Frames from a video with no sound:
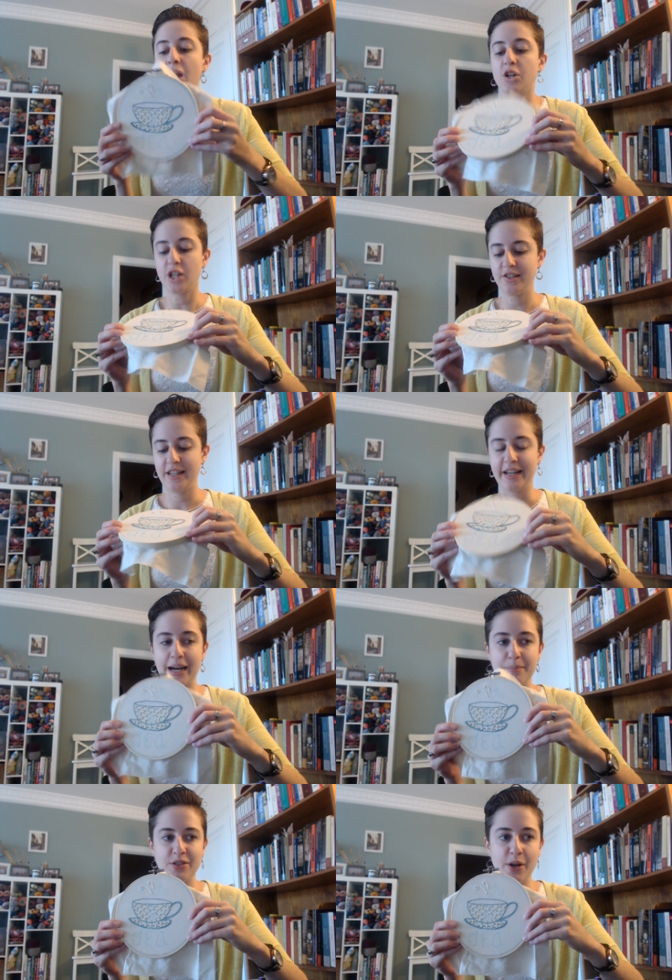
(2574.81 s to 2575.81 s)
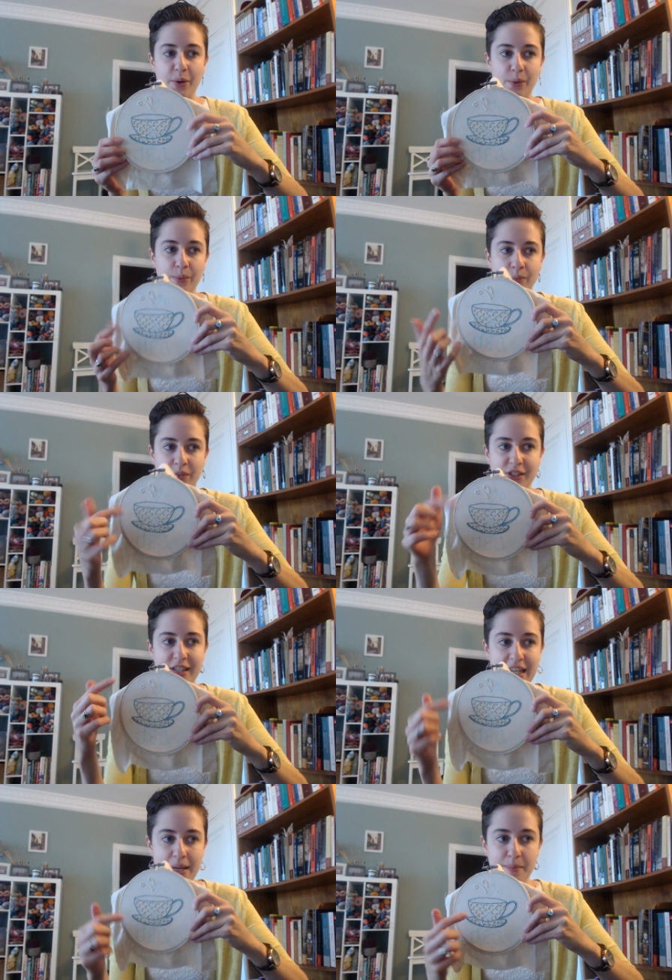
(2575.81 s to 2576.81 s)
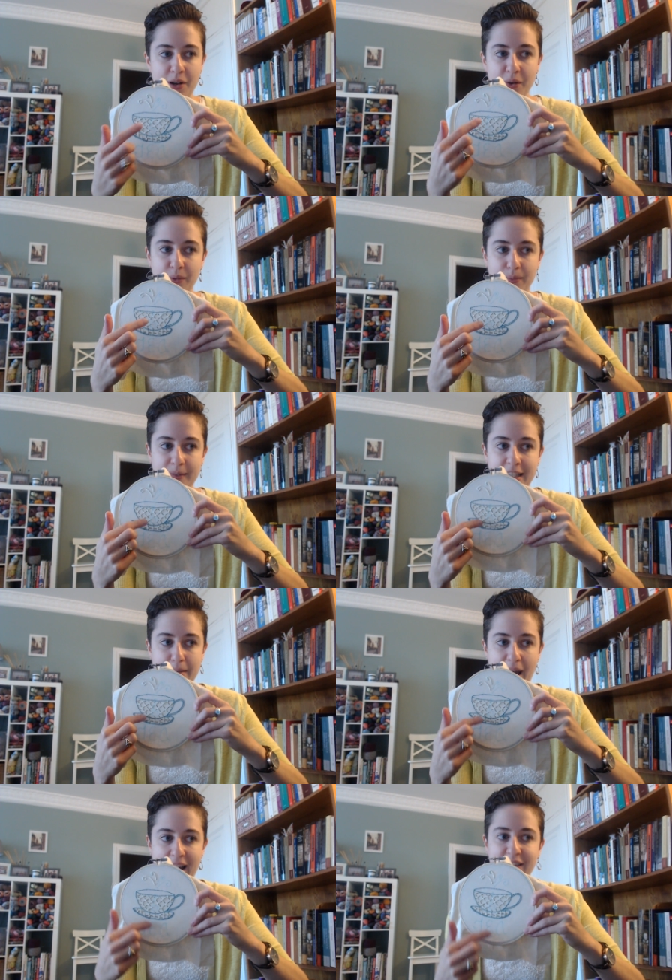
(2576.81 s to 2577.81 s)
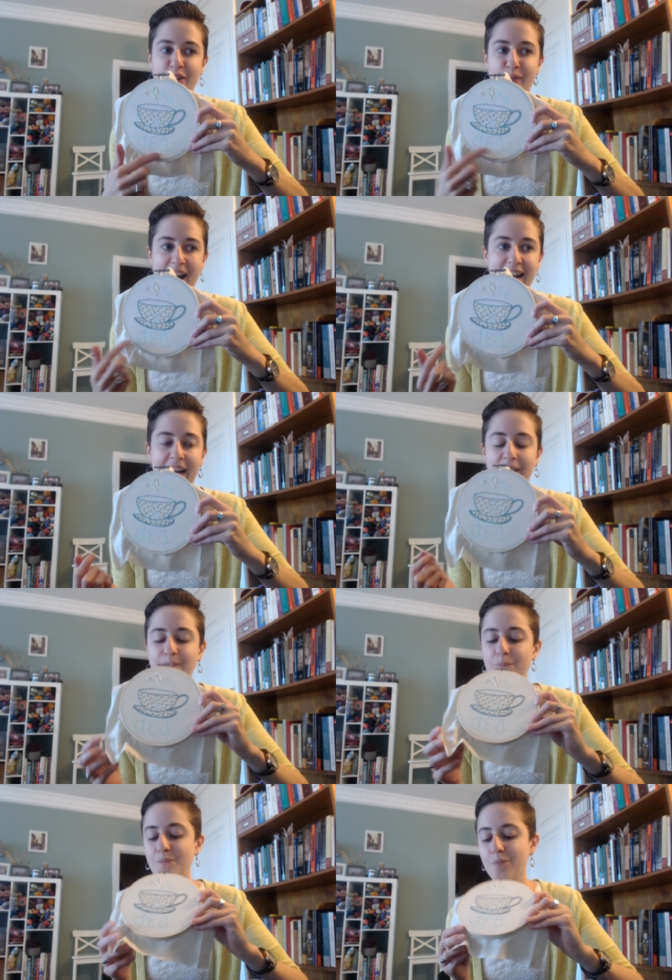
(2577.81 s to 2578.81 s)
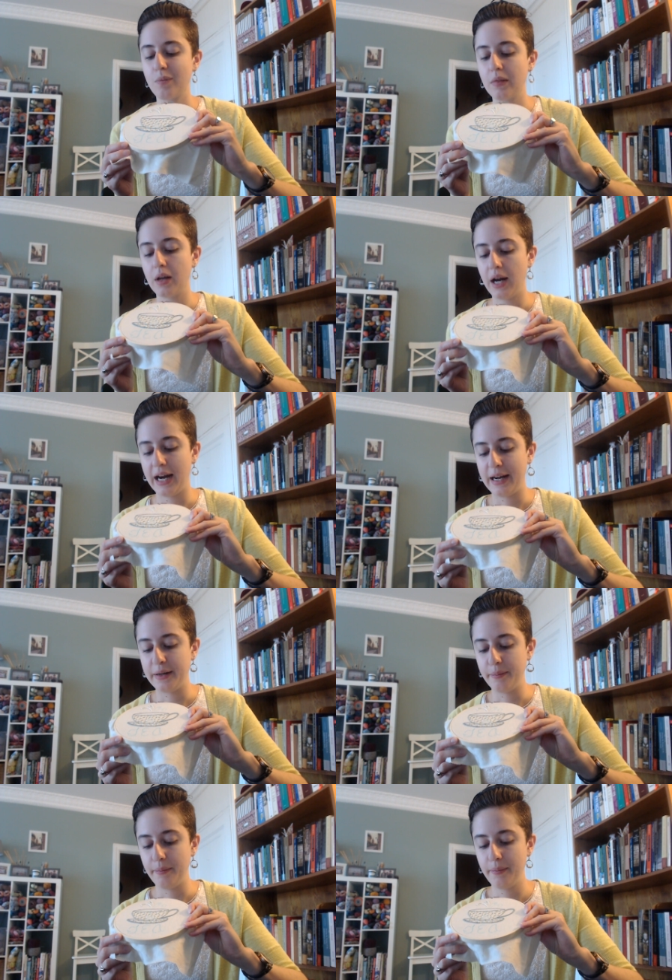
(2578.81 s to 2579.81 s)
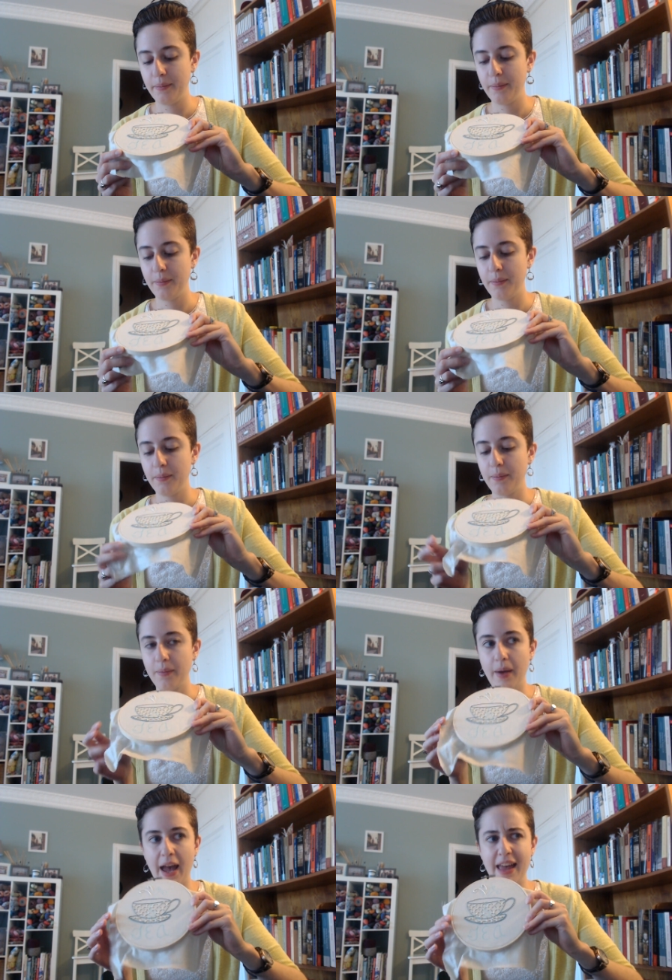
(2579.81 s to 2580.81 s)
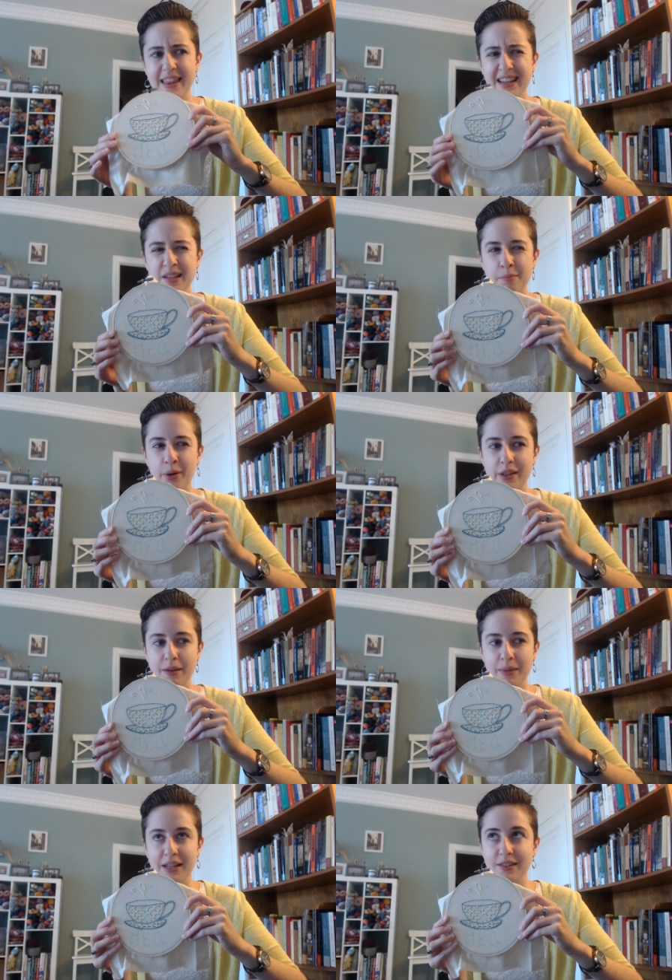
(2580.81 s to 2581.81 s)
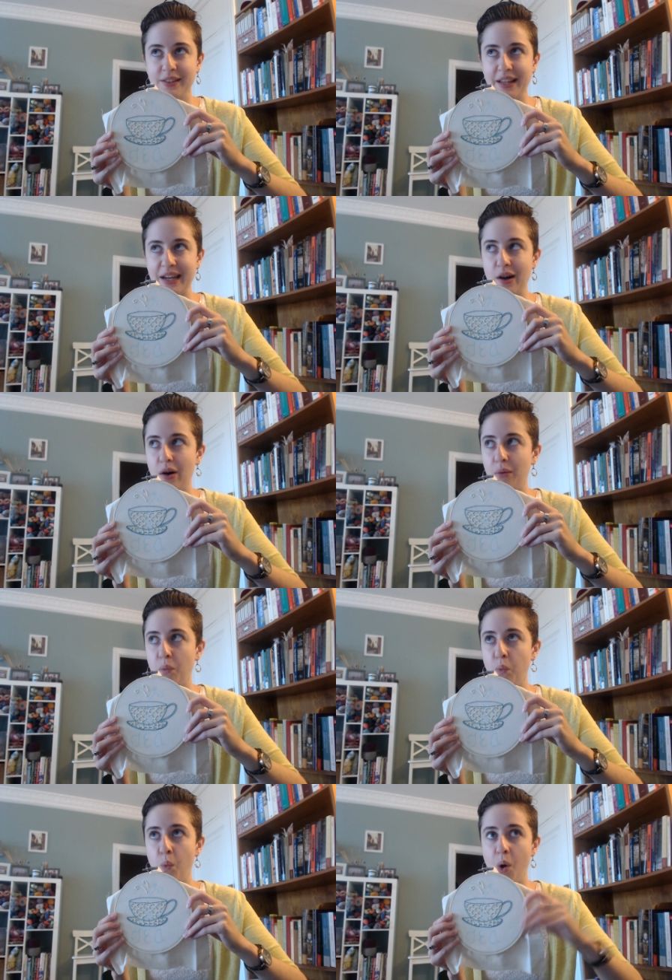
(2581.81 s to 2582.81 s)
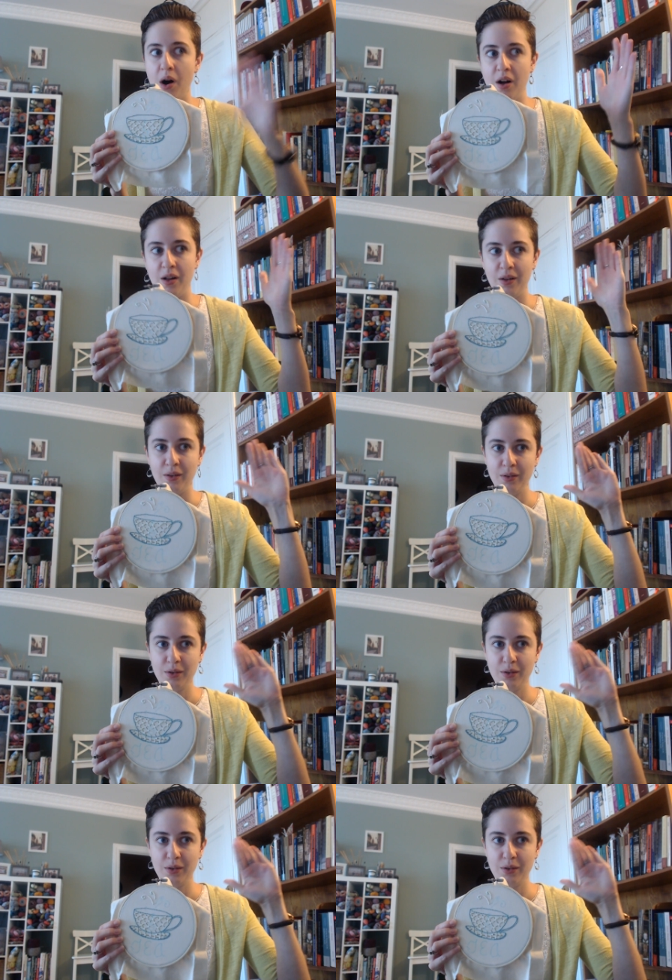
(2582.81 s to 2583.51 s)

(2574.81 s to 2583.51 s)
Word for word: Just teacups, no steam, no tea bag, no writing. Um, and then to put them into like a wall